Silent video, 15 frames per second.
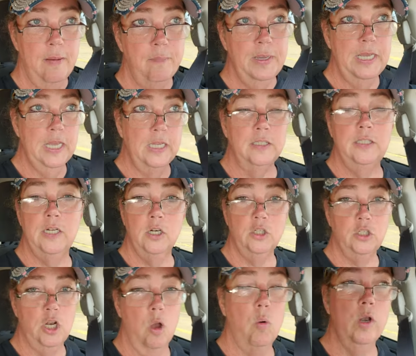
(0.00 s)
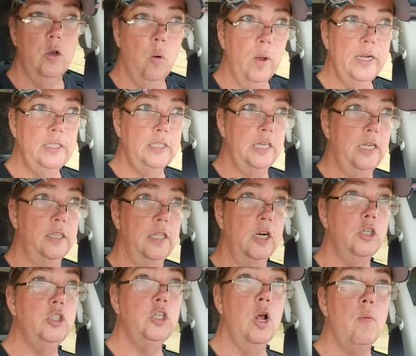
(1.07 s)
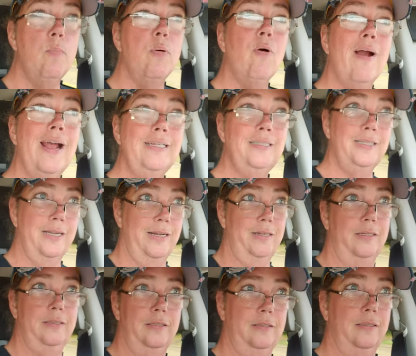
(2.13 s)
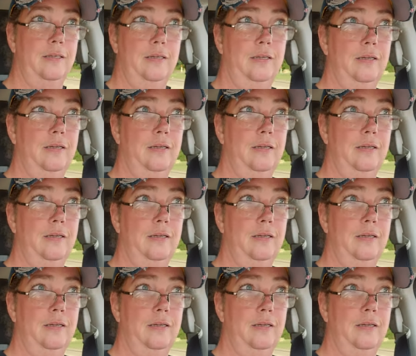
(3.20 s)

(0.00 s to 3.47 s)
because there's no anointing, there's no presence.